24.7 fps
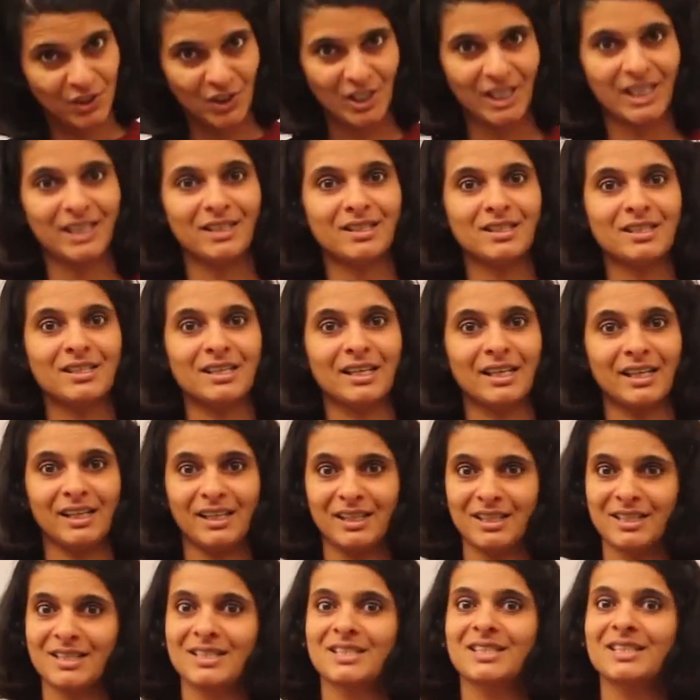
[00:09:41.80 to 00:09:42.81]
share the
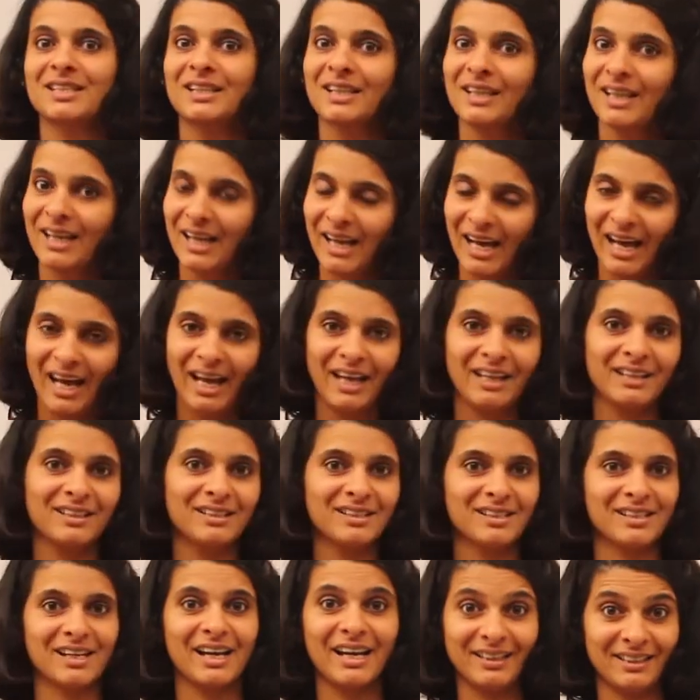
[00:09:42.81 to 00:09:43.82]
science,
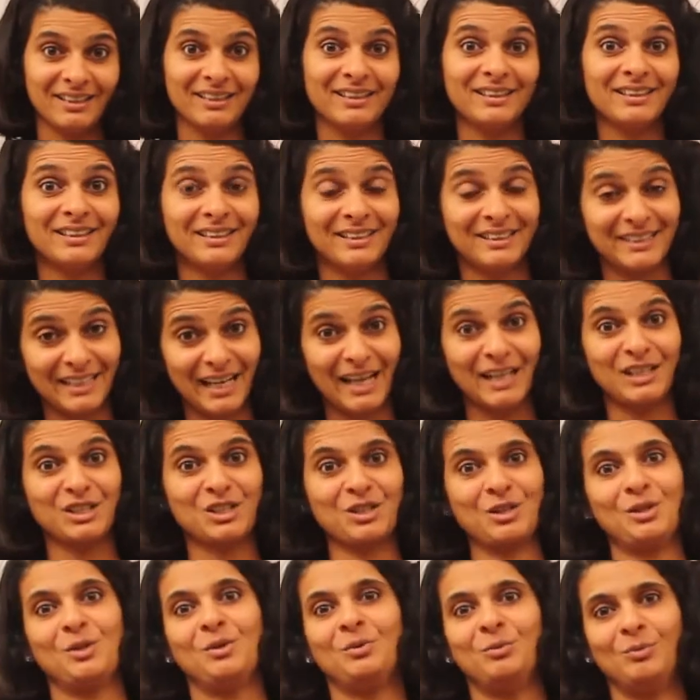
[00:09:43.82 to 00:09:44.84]
and I think
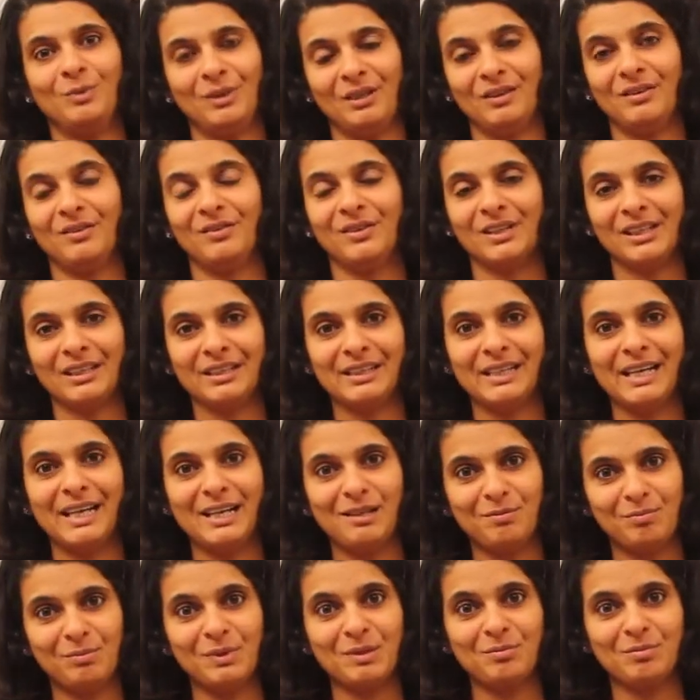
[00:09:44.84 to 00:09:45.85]
that will really
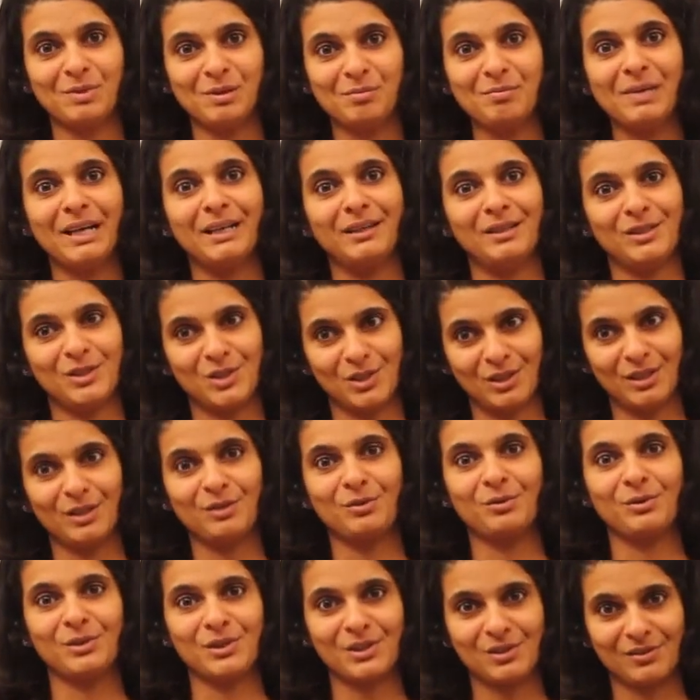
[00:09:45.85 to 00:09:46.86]
help people manage
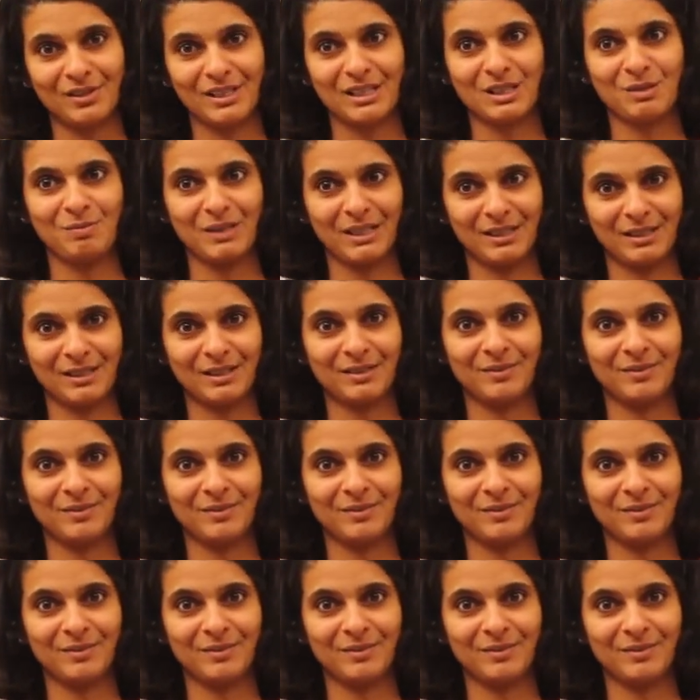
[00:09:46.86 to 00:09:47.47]
their own stress management.